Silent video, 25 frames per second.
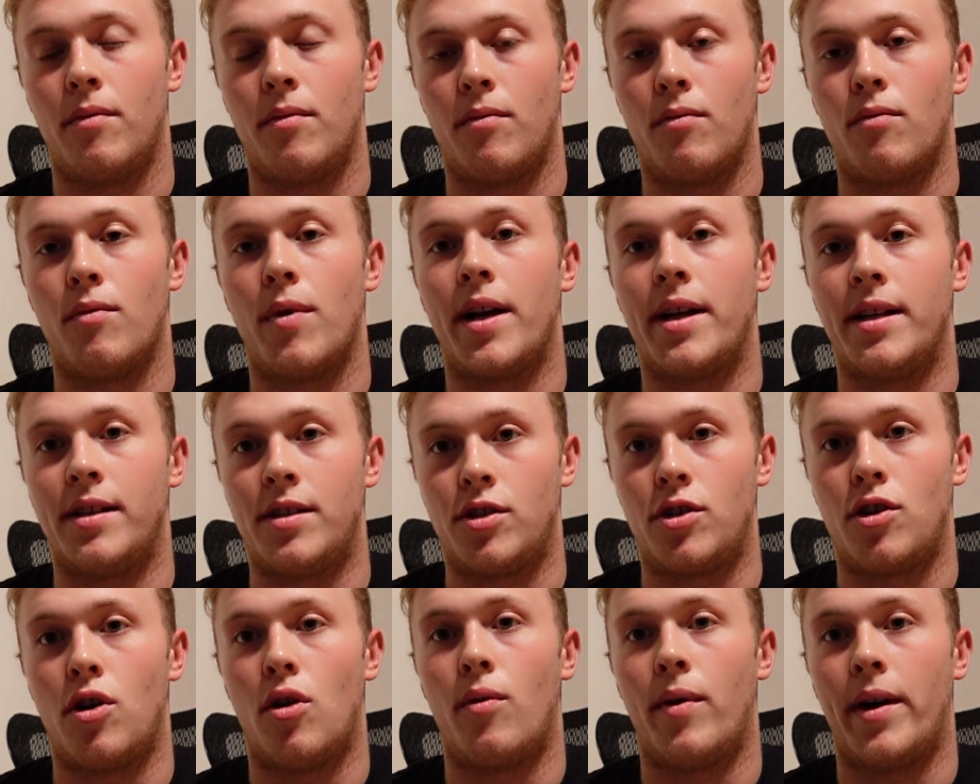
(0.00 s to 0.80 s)

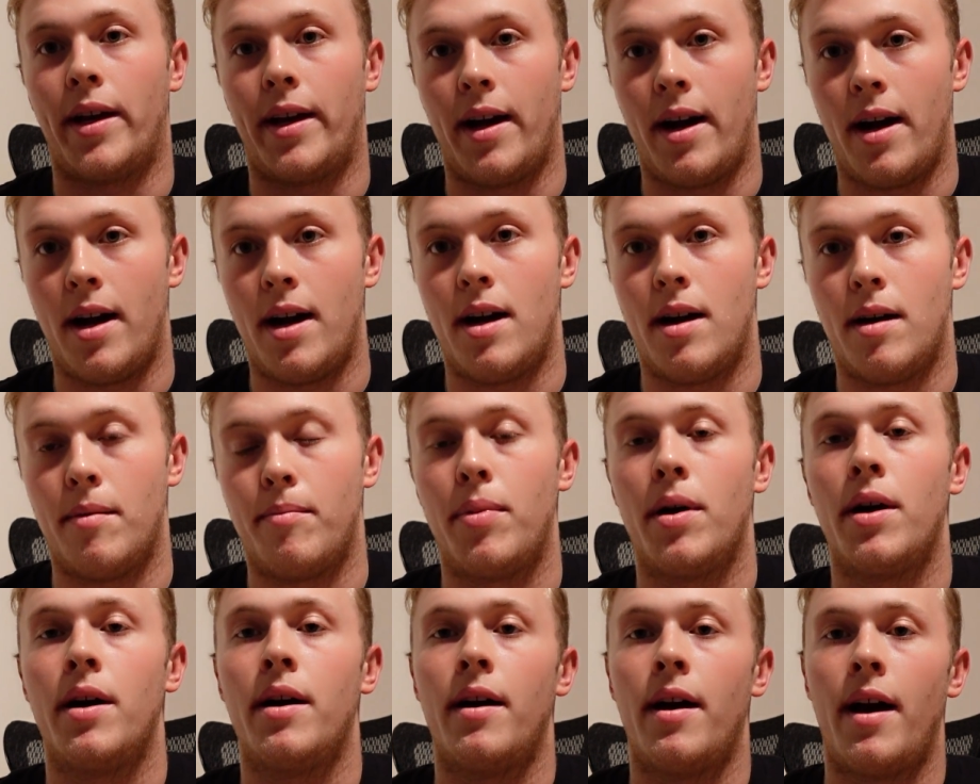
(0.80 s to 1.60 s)
rates going
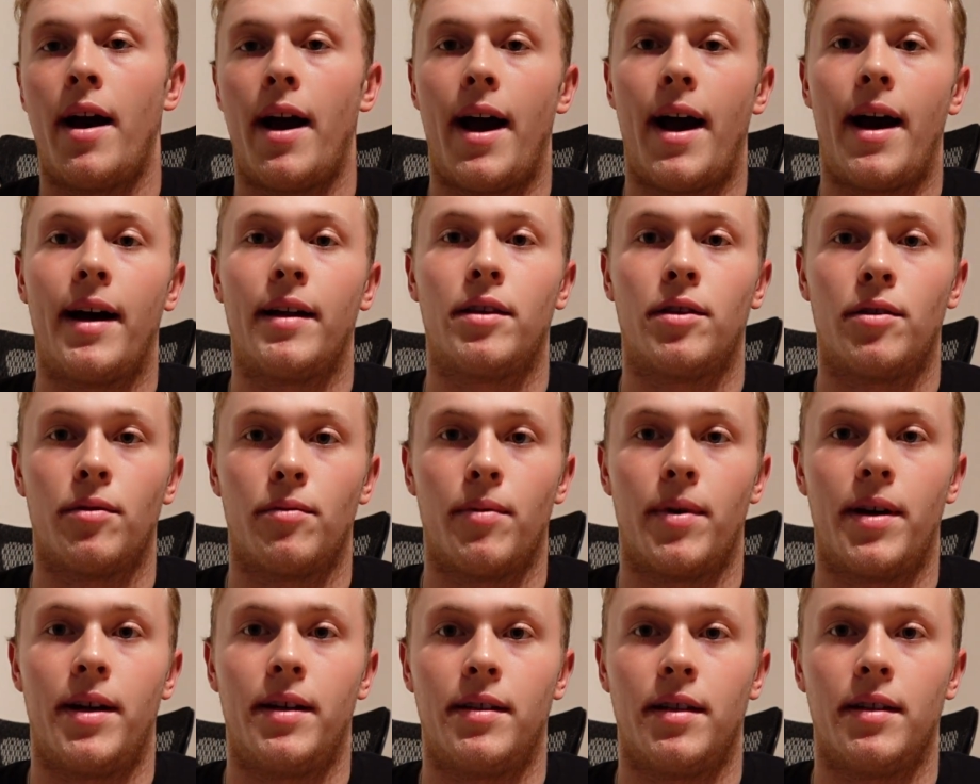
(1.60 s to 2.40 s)
up at the
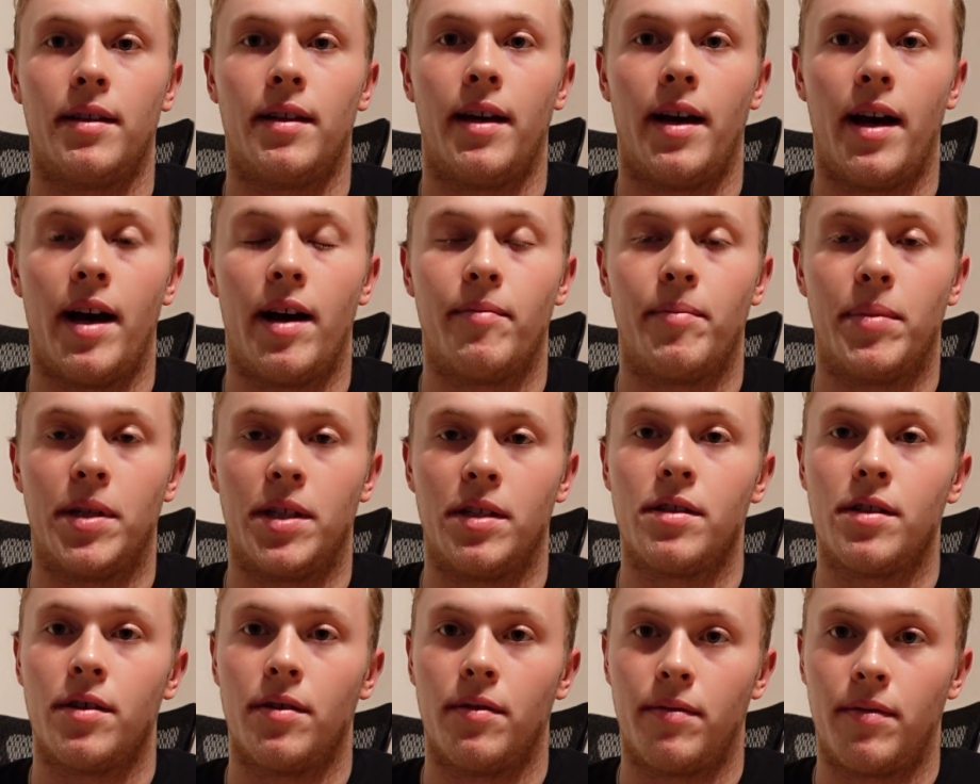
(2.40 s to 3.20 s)
rate that they have
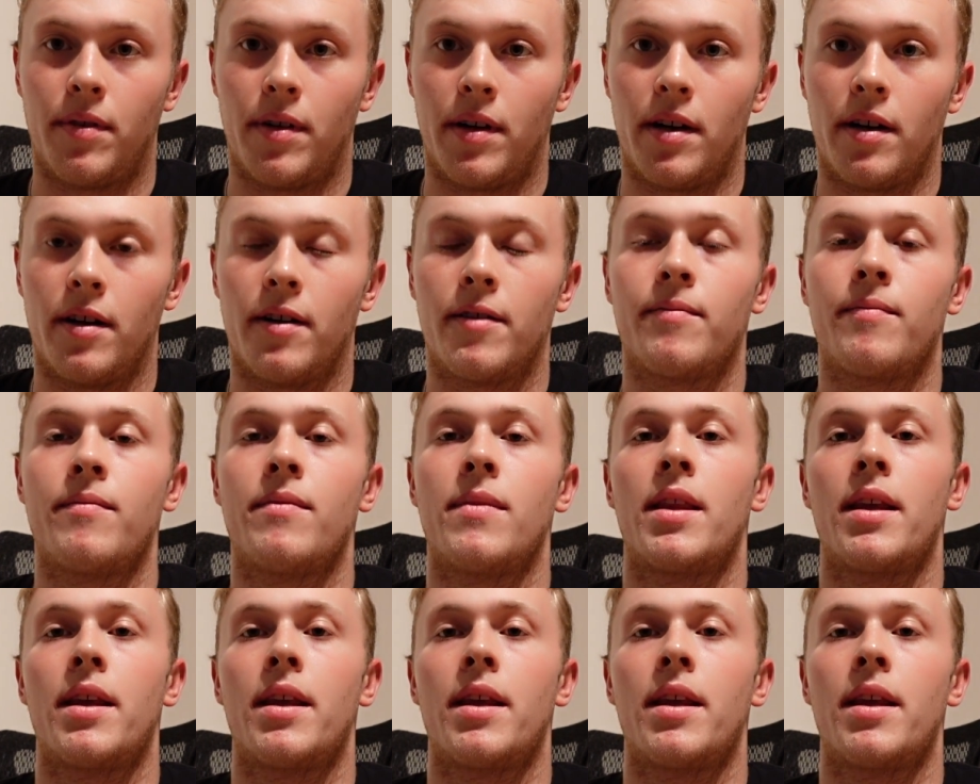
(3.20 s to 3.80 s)
been so far.